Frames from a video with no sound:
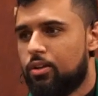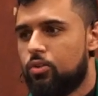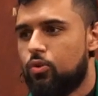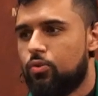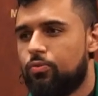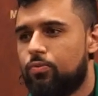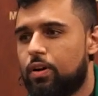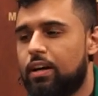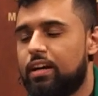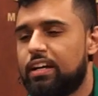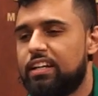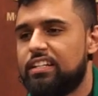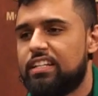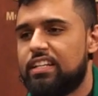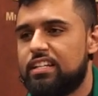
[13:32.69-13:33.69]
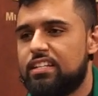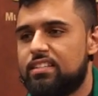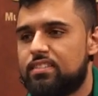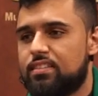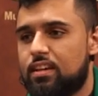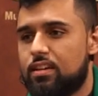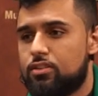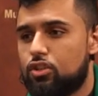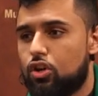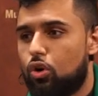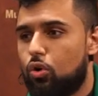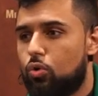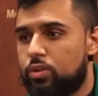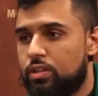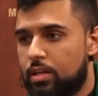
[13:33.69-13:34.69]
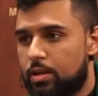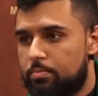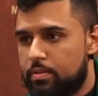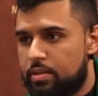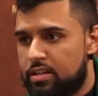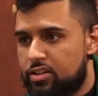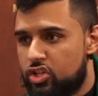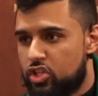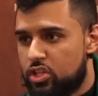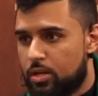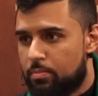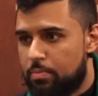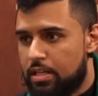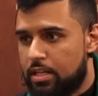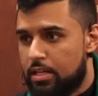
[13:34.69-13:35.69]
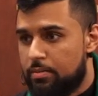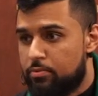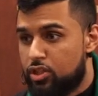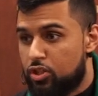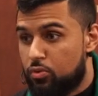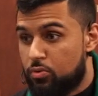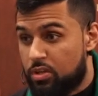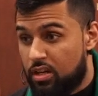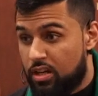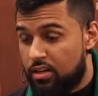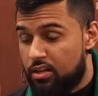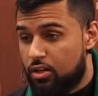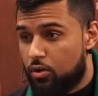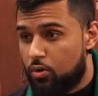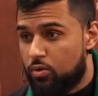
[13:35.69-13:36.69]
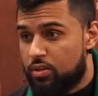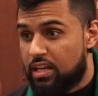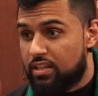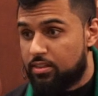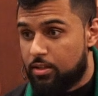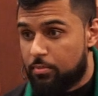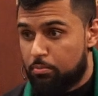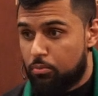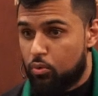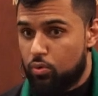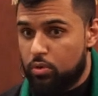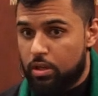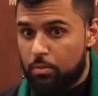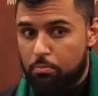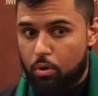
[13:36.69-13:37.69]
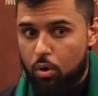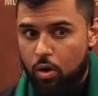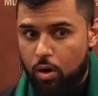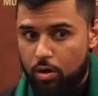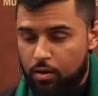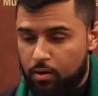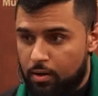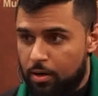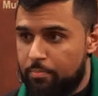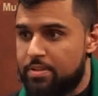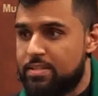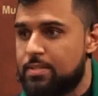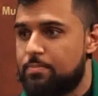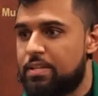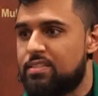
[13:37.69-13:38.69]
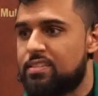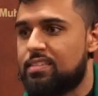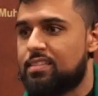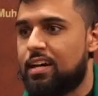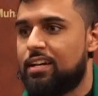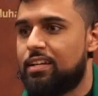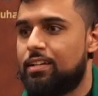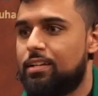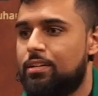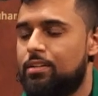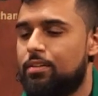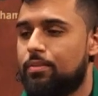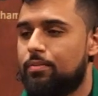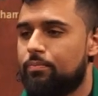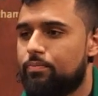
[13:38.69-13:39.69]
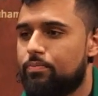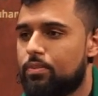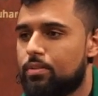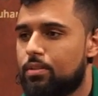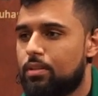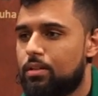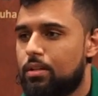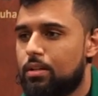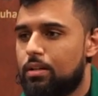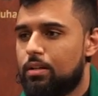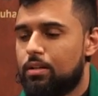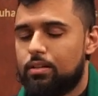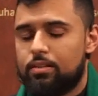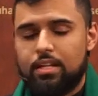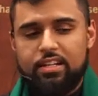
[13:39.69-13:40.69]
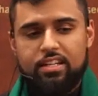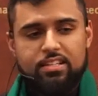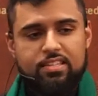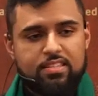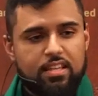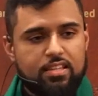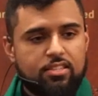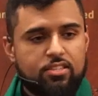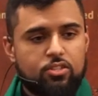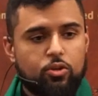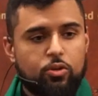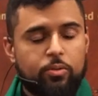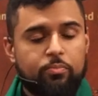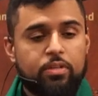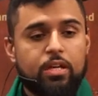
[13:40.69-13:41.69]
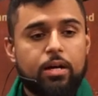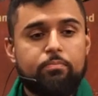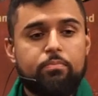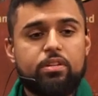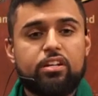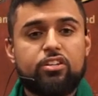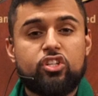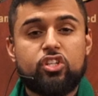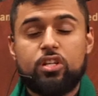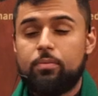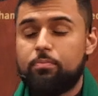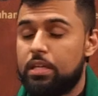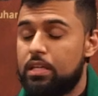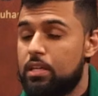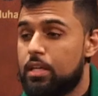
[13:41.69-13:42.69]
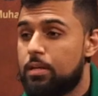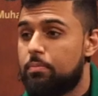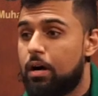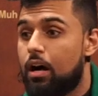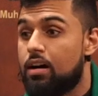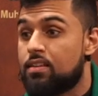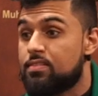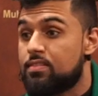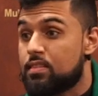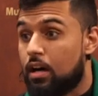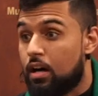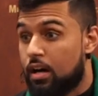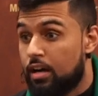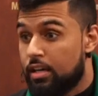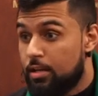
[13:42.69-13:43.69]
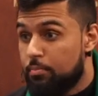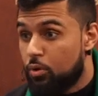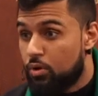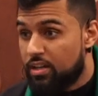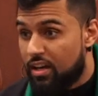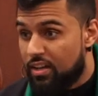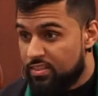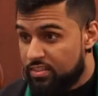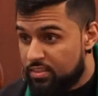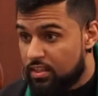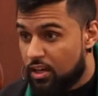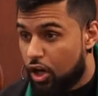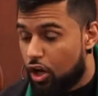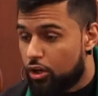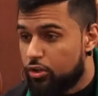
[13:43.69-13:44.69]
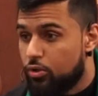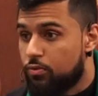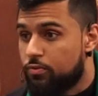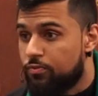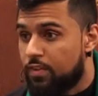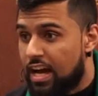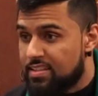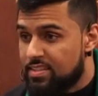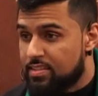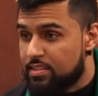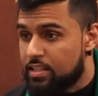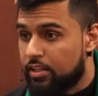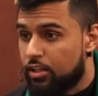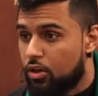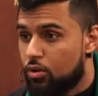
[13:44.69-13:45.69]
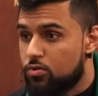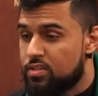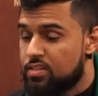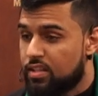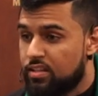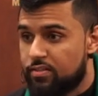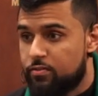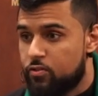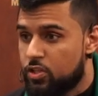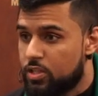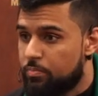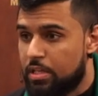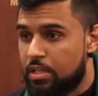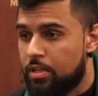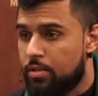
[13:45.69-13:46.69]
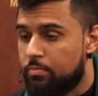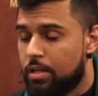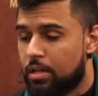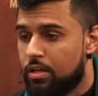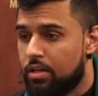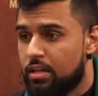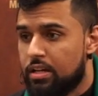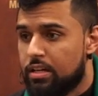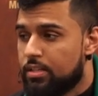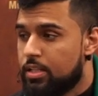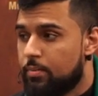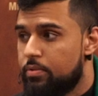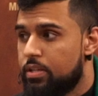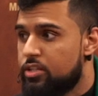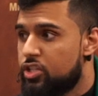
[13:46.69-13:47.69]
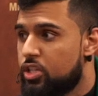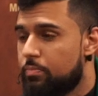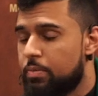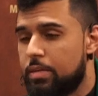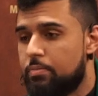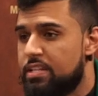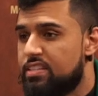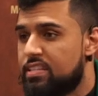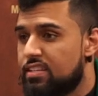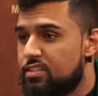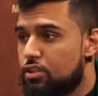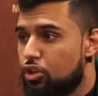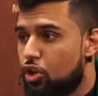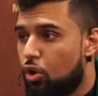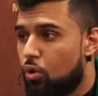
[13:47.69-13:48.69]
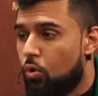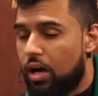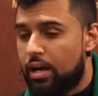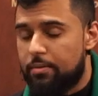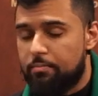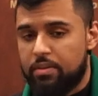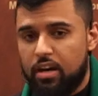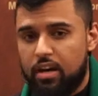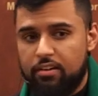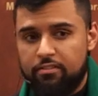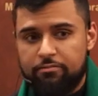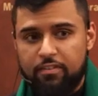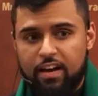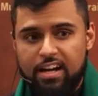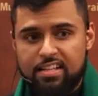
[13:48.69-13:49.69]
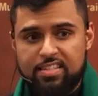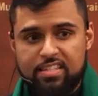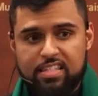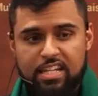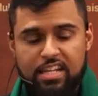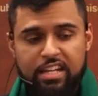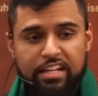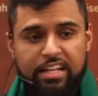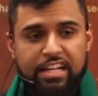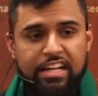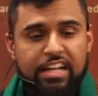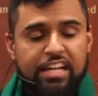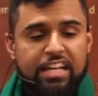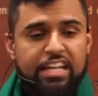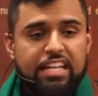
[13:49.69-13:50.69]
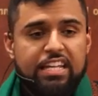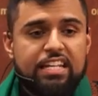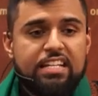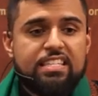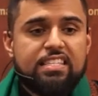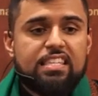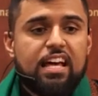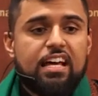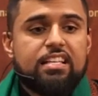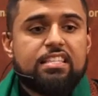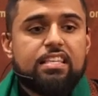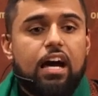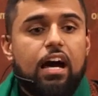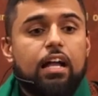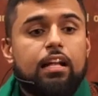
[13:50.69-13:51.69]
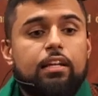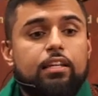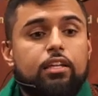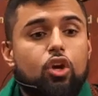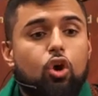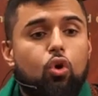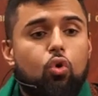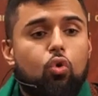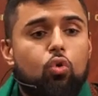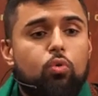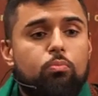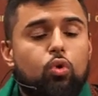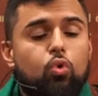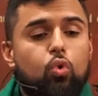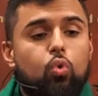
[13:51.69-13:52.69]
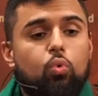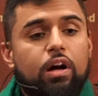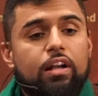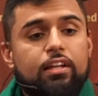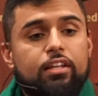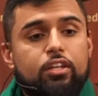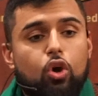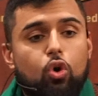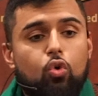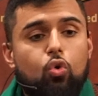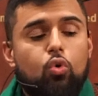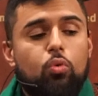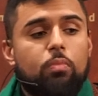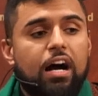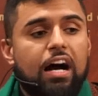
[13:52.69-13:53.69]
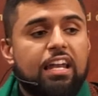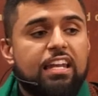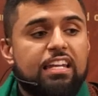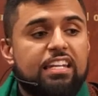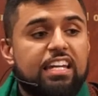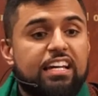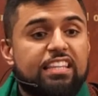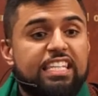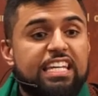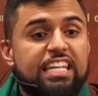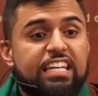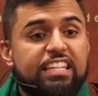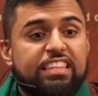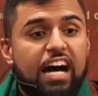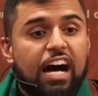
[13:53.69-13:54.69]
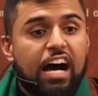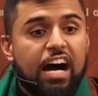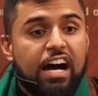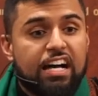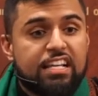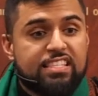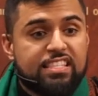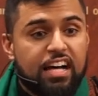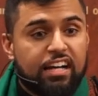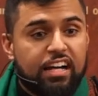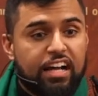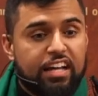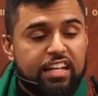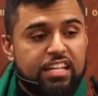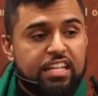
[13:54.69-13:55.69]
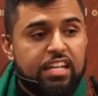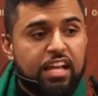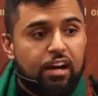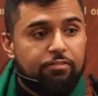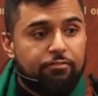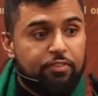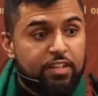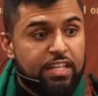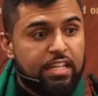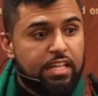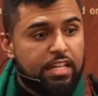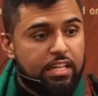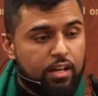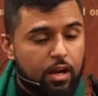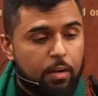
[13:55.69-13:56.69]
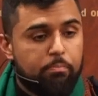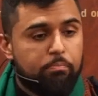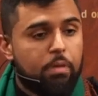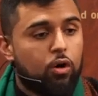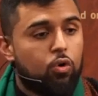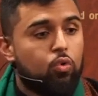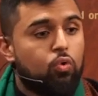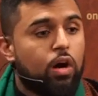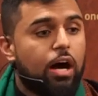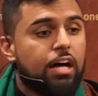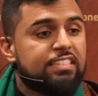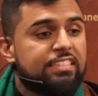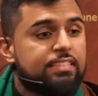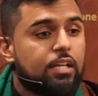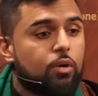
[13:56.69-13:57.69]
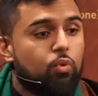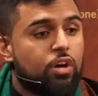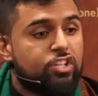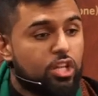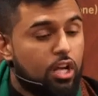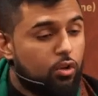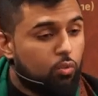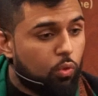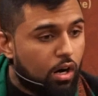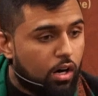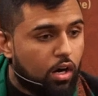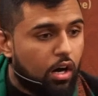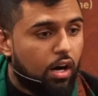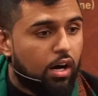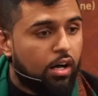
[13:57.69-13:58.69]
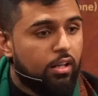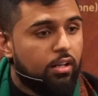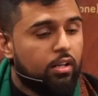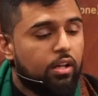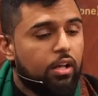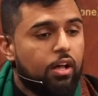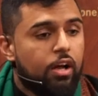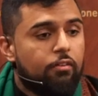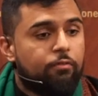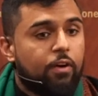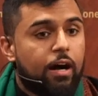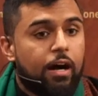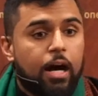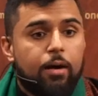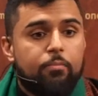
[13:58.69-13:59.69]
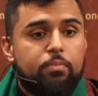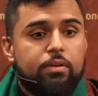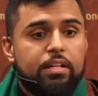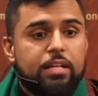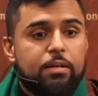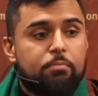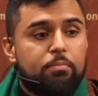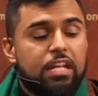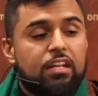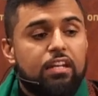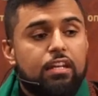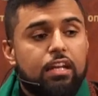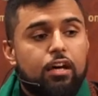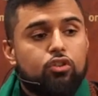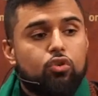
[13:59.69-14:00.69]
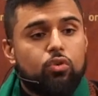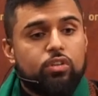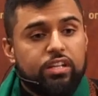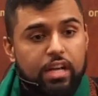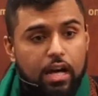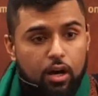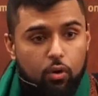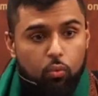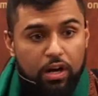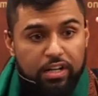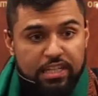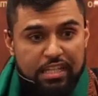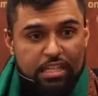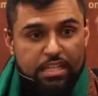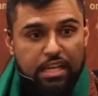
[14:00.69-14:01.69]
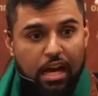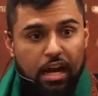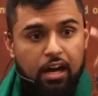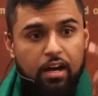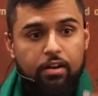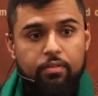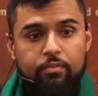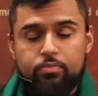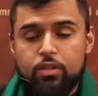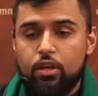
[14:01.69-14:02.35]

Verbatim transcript: You find he says, Oh Yabna Shabib, do you not know that the moon of Muharram has been sighted? Then he says to him, Yabna Shabib, Asa'imun anta, are you fasting, O son of Shabib? Yabna Shabib, he says, no, I'm not fasting. He says, al Yom huwa al Al alladhi da'a Zakariya fihi rabbahu azza wa Waqal wa qal, fahabli Milladunka ladunka waliya.